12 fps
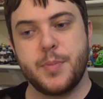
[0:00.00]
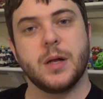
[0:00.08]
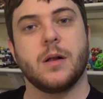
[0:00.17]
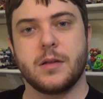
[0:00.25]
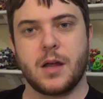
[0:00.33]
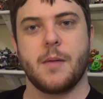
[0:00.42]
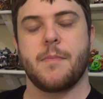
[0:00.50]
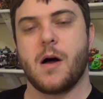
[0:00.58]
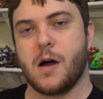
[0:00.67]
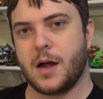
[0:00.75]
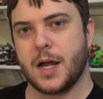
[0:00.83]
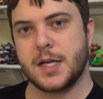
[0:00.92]
build
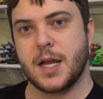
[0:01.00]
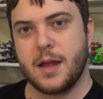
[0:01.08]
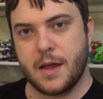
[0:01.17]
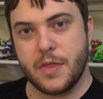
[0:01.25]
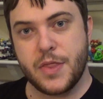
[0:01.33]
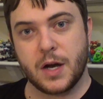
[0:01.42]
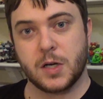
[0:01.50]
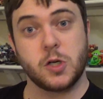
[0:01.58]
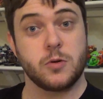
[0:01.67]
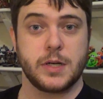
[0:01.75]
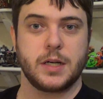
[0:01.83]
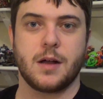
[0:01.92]
upon their
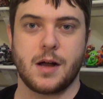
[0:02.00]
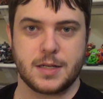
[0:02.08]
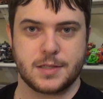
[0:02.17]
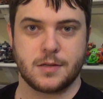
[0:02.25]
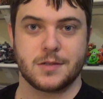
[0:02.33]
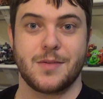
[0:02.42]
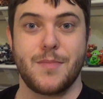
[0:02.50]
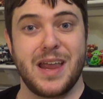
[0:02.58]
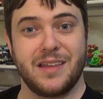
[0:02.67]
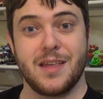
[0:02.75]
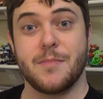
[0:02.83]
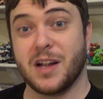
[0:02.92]
current consoles and
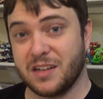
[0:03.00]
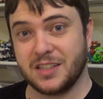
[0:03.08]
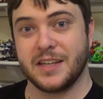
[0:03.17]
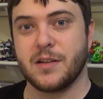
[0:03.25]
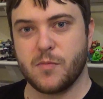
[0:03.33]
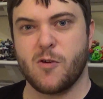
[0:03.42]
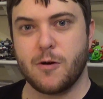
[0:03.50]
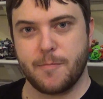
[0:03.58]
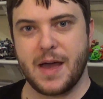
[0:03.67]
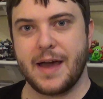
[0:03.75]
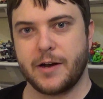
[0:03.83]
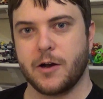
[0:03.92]
make them a little more
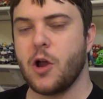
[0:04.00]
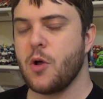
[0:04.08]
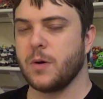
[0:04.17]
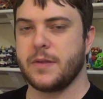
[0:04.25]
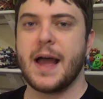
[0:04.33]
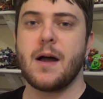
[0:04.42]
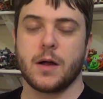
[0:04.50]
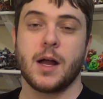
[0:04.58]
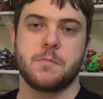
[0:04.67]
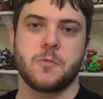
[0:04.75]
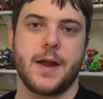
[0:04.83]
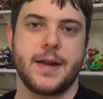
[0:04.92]
better without
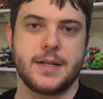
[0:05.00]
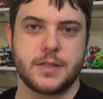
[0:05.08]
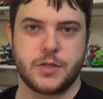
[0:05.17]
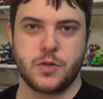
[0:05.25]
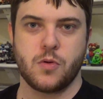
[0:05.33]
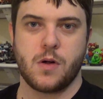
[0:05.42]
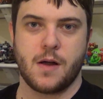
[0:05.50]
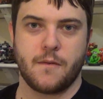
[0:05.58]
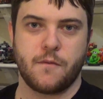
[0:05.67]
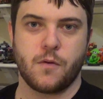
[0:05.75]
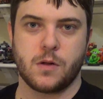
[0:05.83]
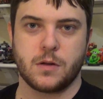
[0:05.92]
upgrading to
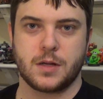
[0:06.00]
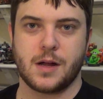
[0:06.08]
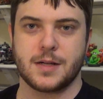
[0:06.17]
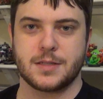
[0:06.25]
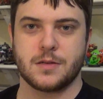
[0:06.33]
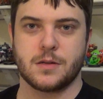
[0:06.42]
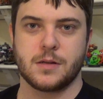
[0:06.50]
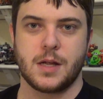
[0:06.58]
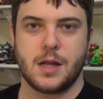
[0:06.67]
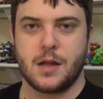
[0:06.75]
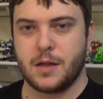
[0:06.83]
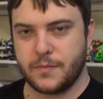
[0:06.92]
a full console
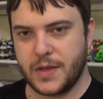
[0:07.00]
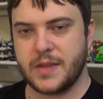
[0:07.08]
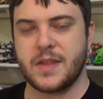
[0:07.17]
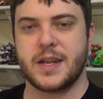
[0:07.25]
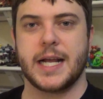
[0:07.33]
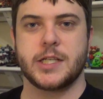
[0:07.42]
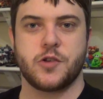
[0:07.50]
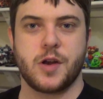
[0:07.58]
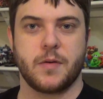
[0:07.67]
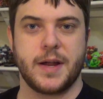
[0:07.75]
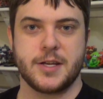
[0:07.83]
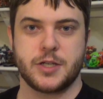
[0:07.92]
in the next
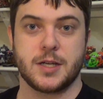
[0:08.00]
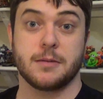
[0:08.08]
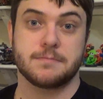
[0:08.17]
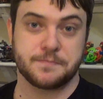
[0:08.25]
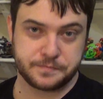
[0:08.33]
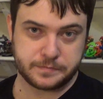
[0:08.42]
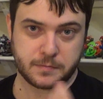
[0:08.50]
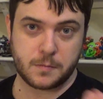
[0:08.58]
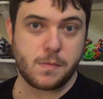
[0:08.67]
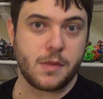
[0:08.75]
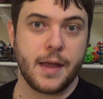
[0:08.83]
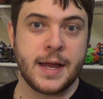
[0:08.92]
generation.
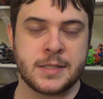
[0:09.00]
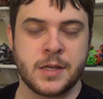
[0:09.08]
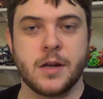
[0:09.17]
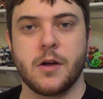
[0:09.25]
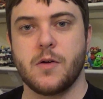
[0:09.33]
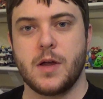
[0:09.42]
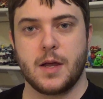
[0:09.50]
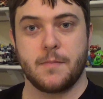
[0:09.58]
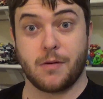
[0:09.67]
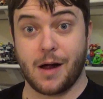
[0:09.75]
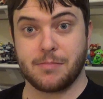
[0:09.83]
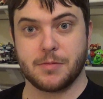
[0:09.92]
As you know,
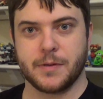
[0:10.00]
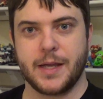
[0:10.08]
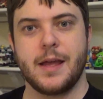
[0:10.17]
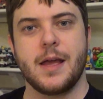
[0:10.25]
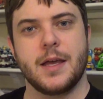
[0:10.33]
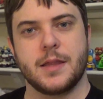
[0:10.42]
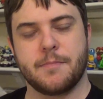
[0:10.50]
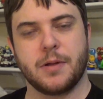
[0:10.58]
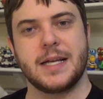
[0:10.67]
probably, the